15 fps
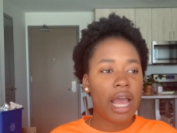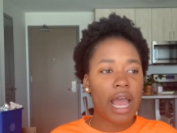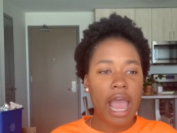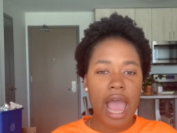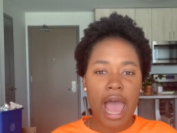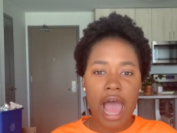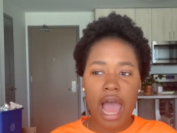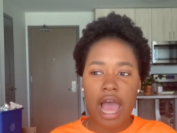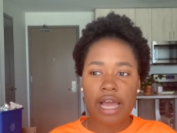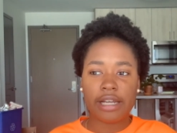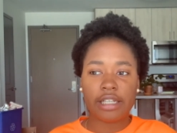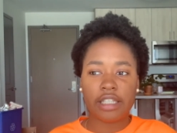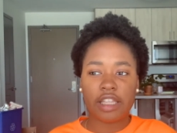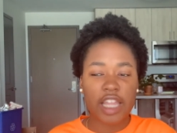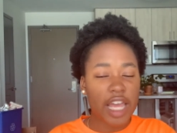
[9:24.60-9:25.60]

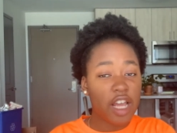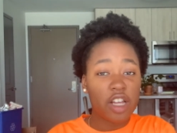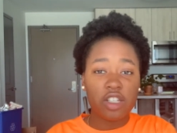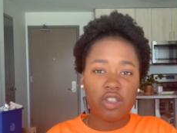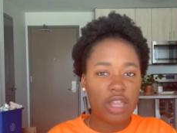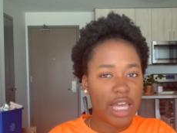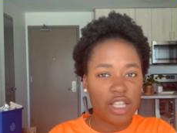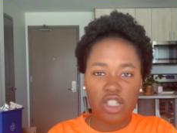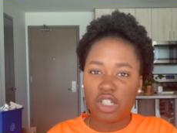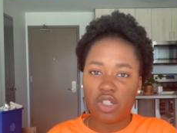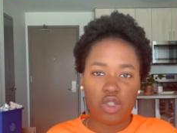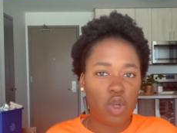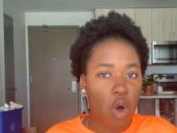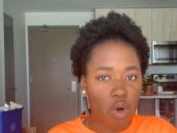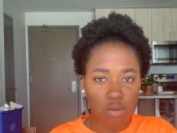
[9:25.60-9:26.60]
And they, they
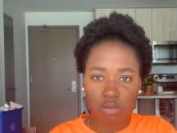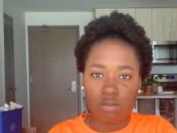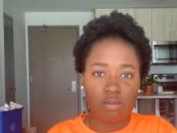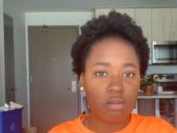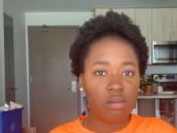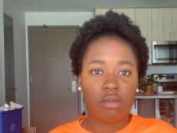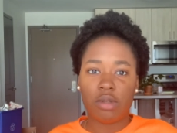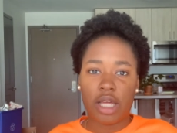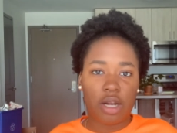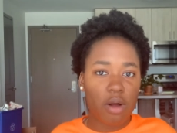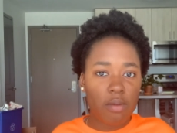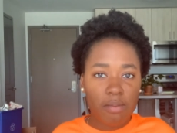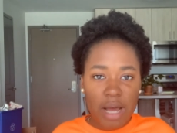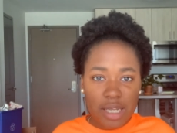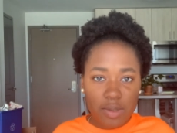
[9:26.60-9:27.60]
just don't, they
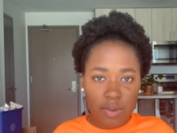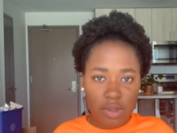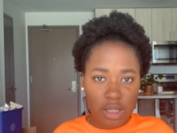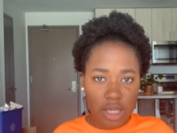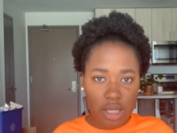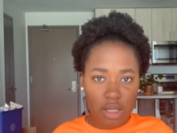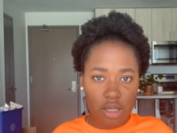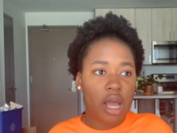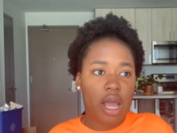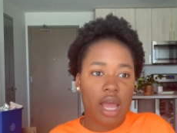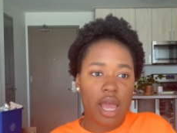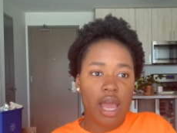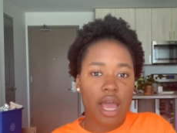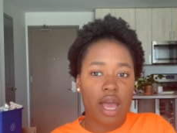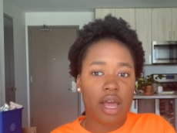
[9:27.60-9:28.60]
don't mess with it.
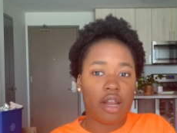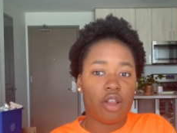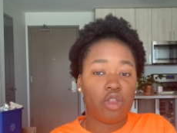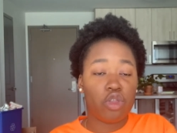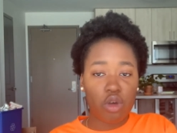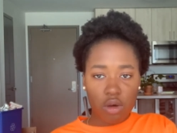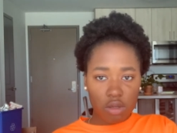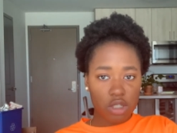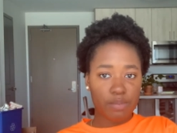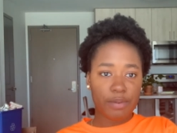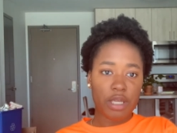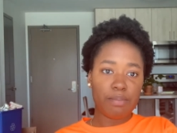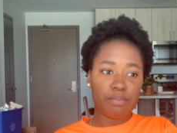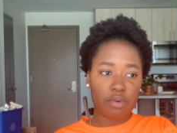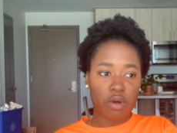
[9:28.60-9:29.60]
And those
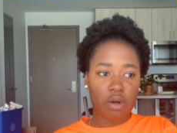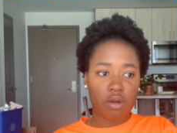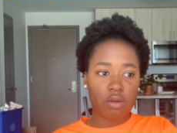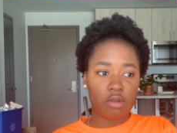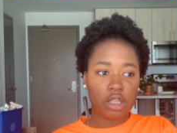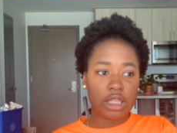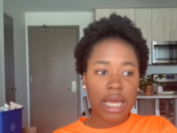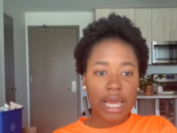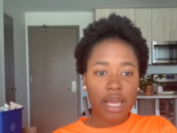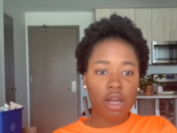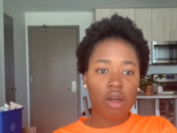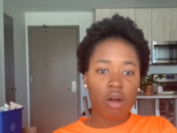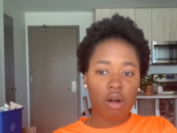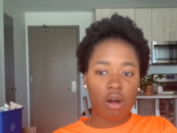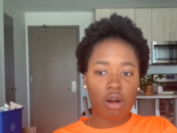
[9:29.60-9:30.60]
people, they
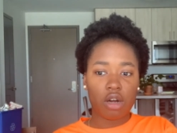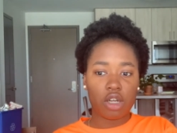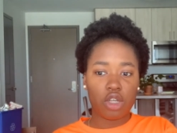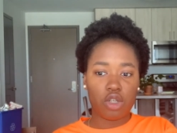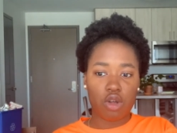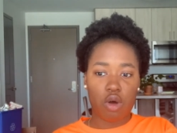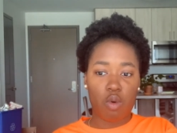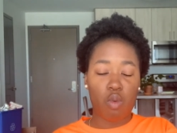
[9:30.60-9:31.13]
are, you know,